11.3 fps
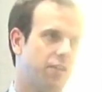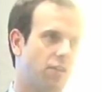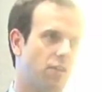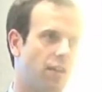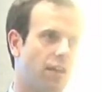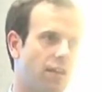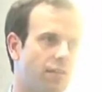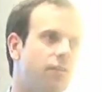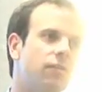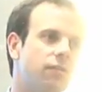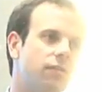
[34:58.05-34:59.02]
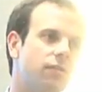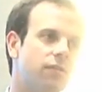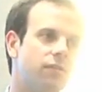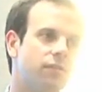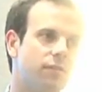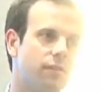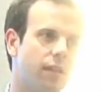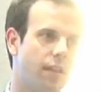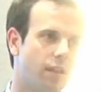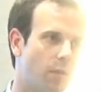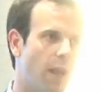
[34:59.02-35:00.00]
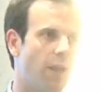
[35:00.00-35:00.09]
occurring
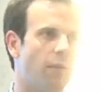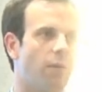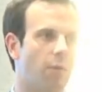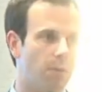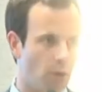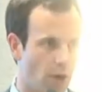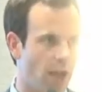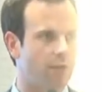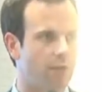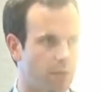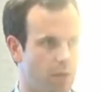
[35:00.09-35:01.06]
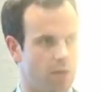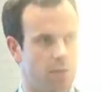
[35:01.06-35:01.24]
in the way we would predict from